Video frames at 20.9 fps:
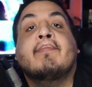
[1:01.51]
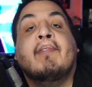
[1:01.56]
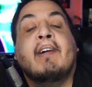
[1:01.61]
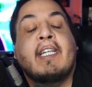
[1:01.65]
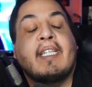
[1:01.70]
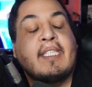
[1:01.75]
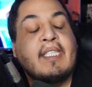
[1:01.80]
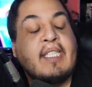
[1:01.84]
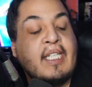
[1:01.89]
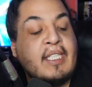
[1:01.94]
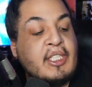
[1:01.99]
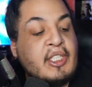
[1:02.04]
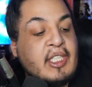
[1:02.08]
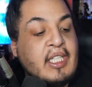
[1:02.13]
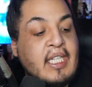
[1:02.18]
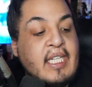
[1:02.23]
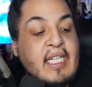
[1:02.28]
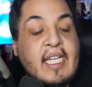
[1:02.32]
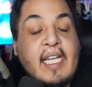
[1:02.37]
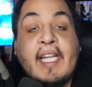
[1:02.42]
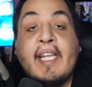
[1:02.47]
but
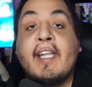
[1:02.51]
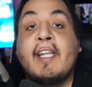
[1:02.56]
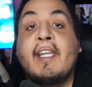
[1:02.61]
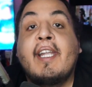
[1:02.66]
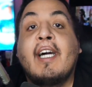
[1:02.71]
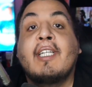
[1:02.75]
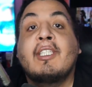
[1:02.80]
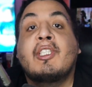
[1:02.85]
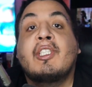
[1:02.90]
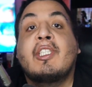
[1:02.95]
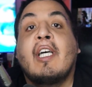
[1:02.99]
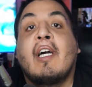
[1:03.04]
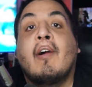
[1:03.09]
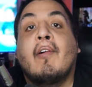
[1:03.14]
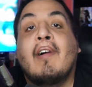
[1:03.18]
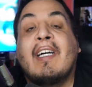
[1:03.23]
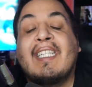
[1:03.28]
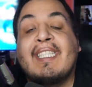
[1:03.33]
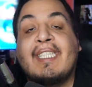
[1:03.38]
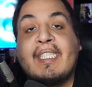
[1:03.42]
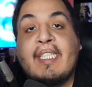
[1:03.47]
essentially, in a
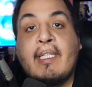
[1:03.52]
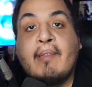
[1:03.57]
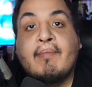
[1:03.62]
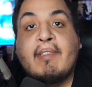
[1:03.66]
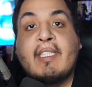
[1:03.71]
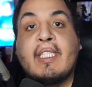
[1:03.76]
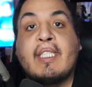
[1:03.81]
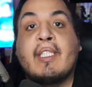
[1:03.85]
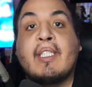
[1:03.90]
nutshell, it seems